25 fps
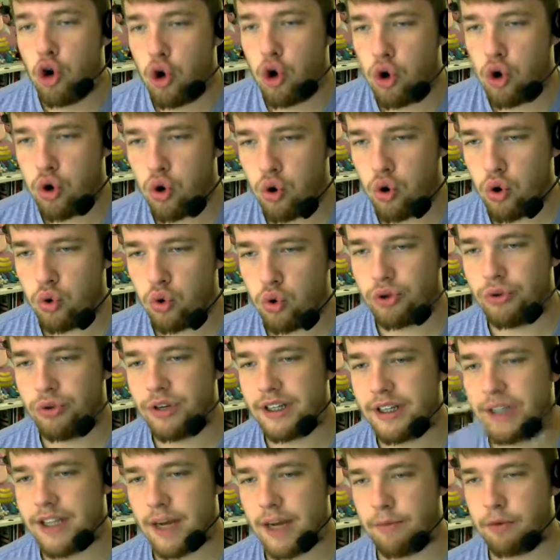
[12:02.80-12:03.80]
whew, you
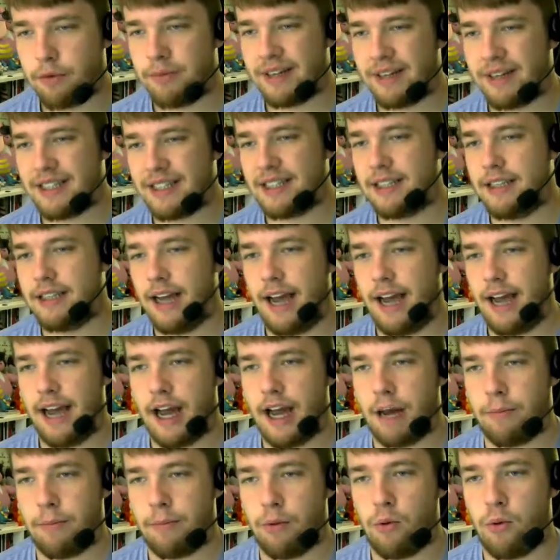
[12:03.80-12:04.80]
disabled my
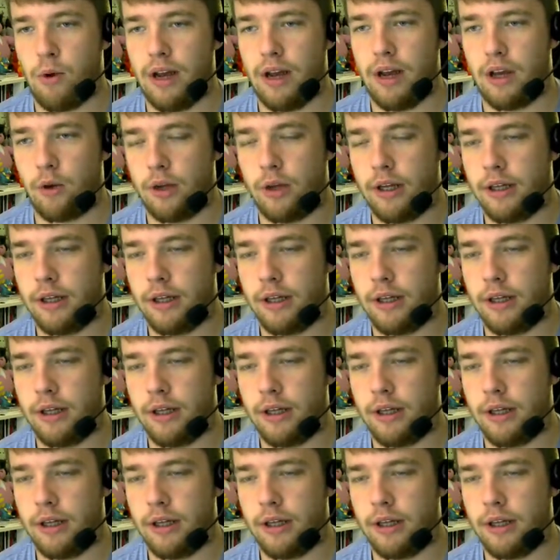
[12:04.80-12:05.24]
stab. Well,